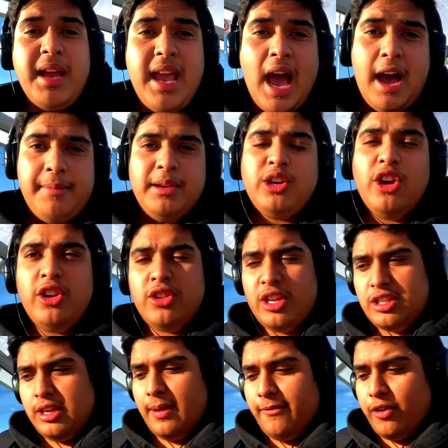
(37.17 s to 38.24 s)
But yeah, I've been going to
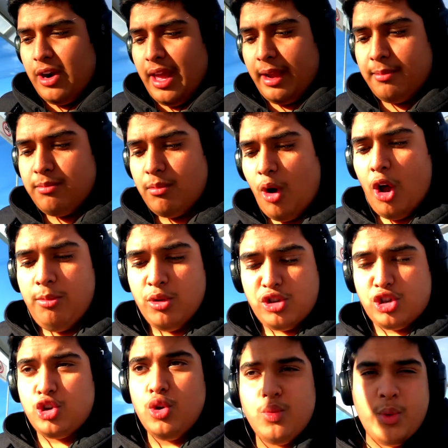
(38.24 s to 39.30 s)
the gym for like
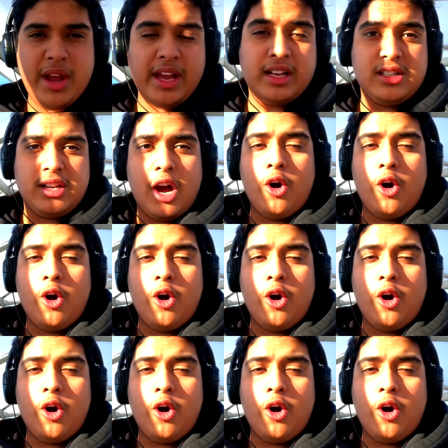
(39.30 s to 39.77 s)
almost two weeks